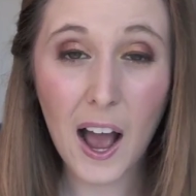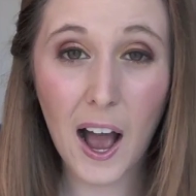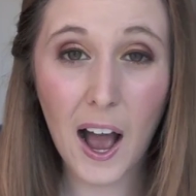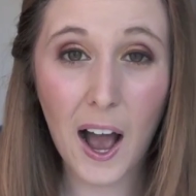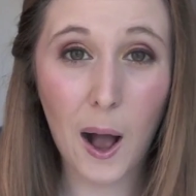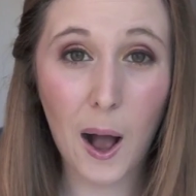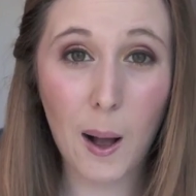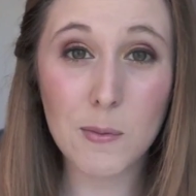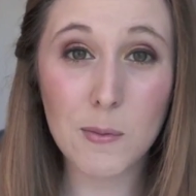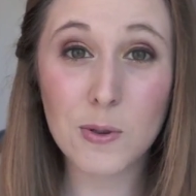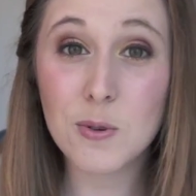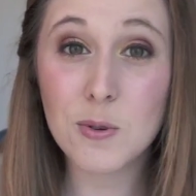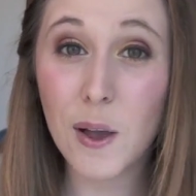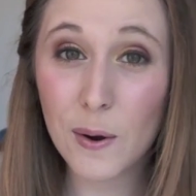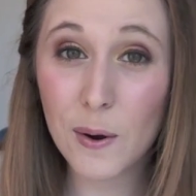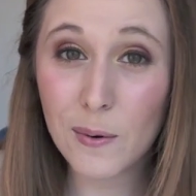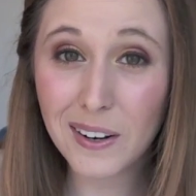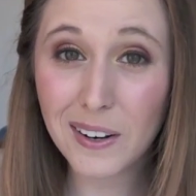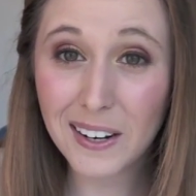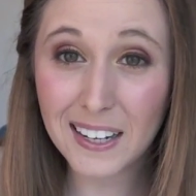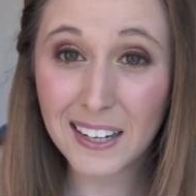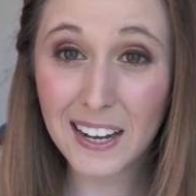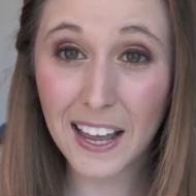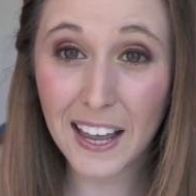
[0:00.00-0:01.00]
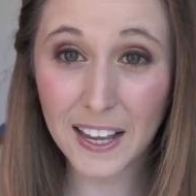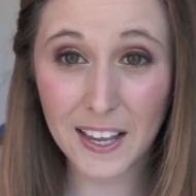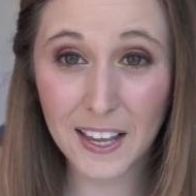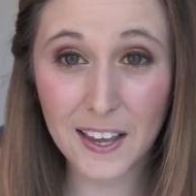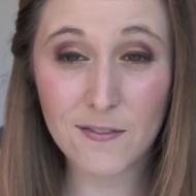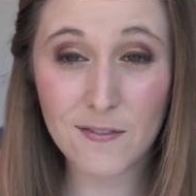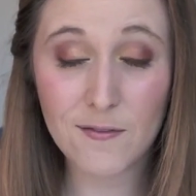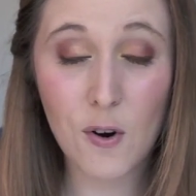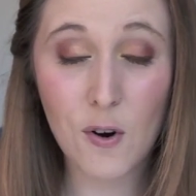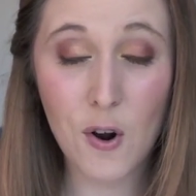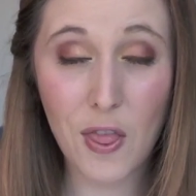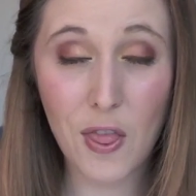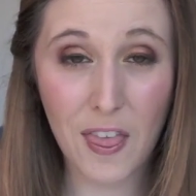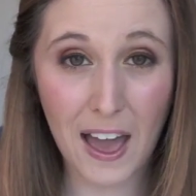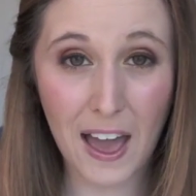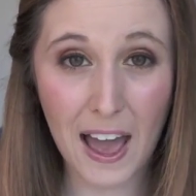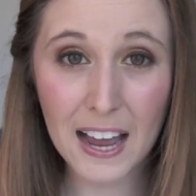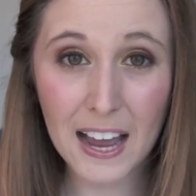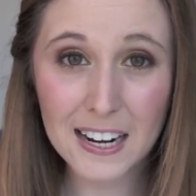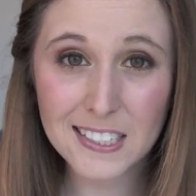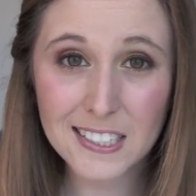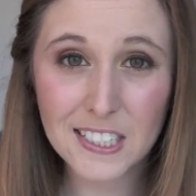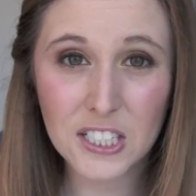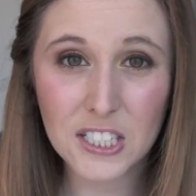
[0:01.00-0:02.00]
So I really like it for
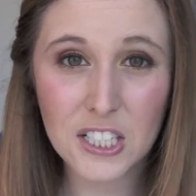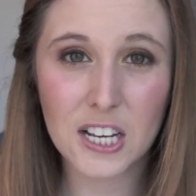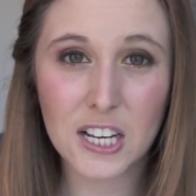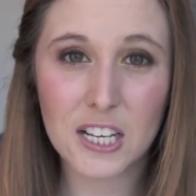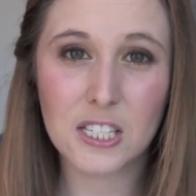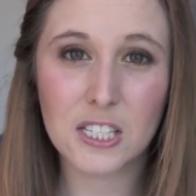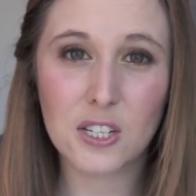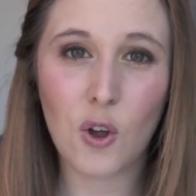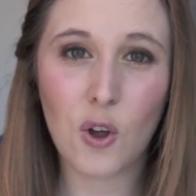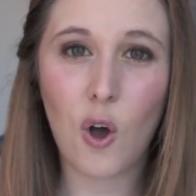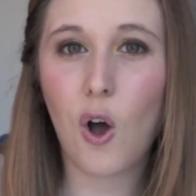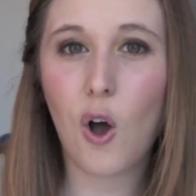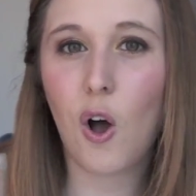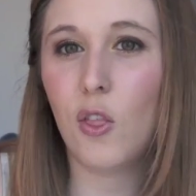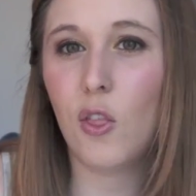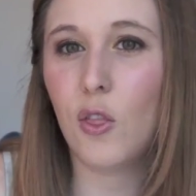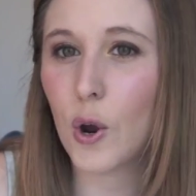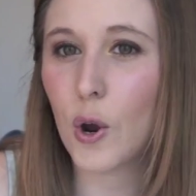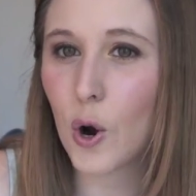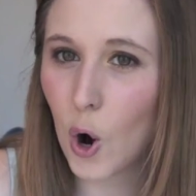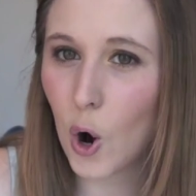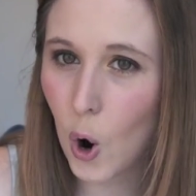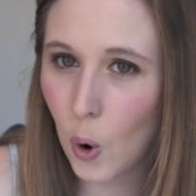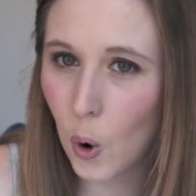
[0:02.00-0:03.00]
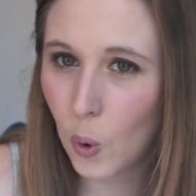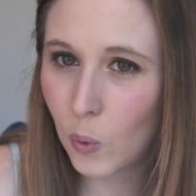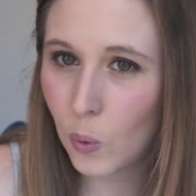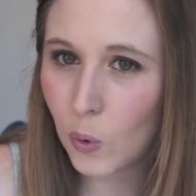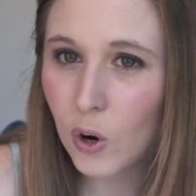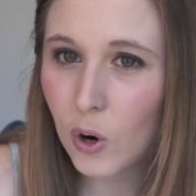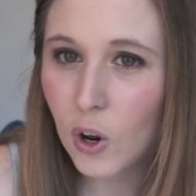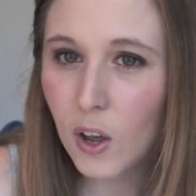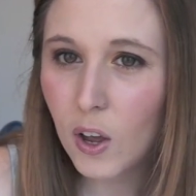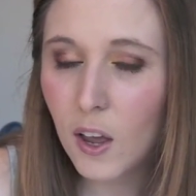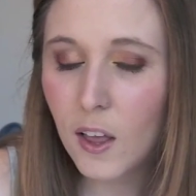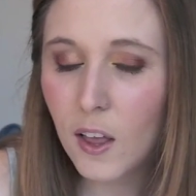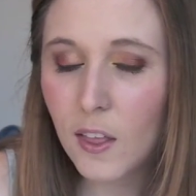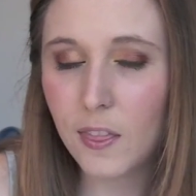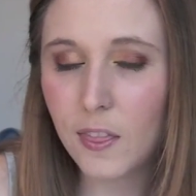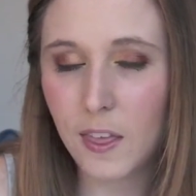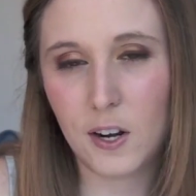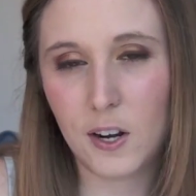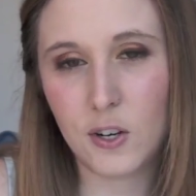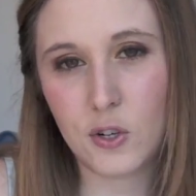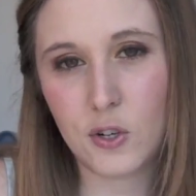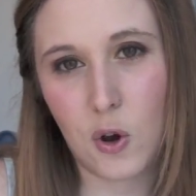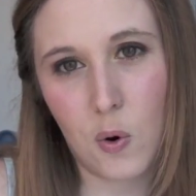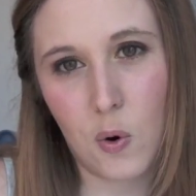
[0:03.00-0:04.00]
that. Just on their own,
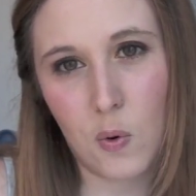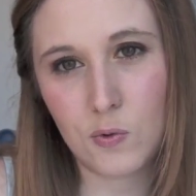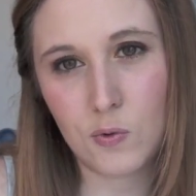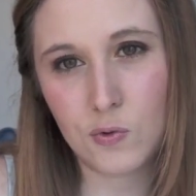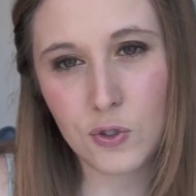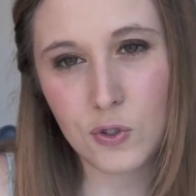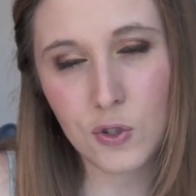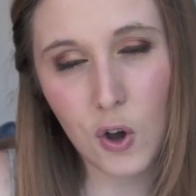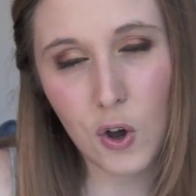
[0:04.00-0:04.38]
they don't